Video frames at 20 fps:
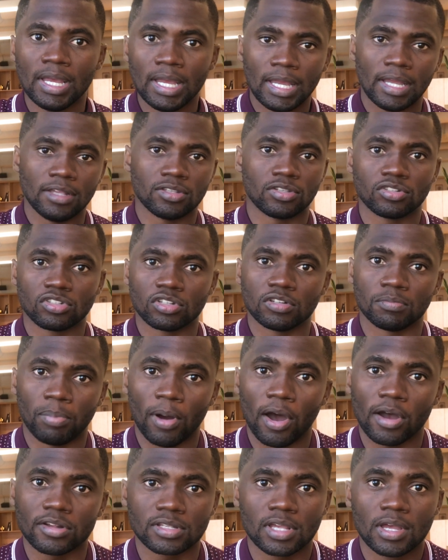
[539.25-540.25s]
in certain
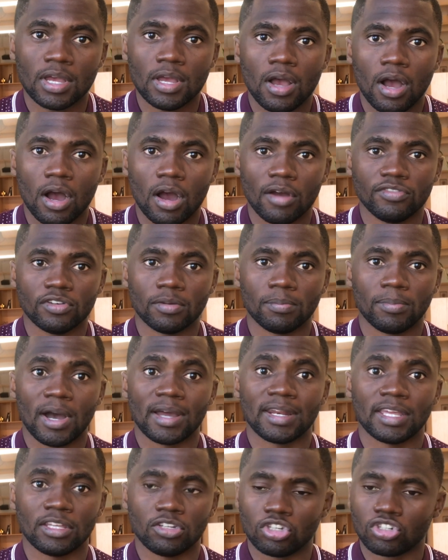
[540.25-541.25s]
parts of your
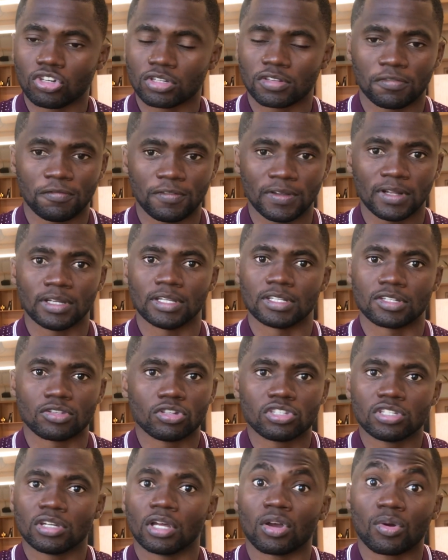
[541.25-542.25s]
body, and you just feel a
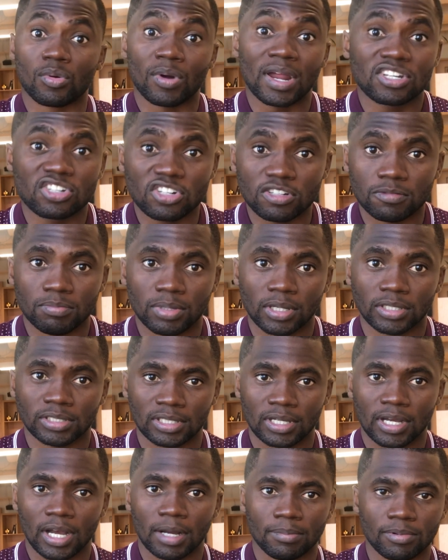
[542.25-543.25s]
certain aggression building
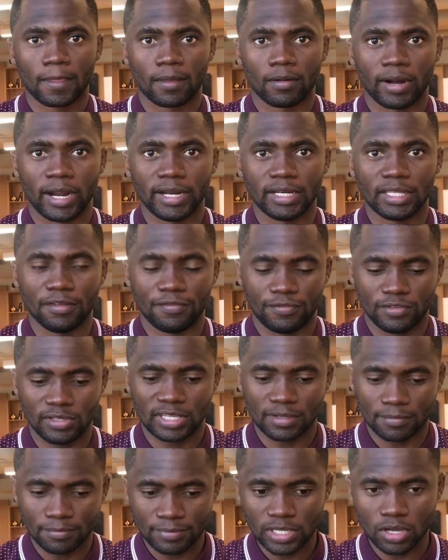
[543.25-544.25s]
up, right? If you
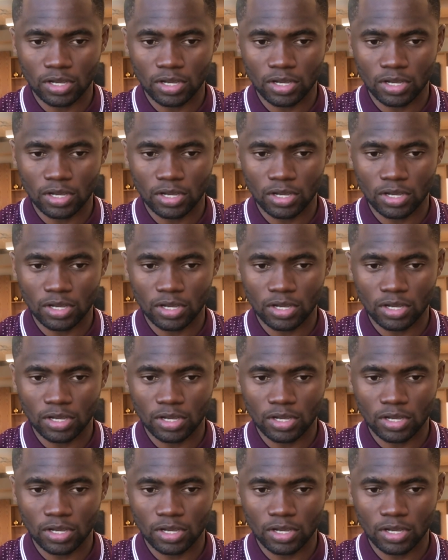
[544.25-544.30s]
can be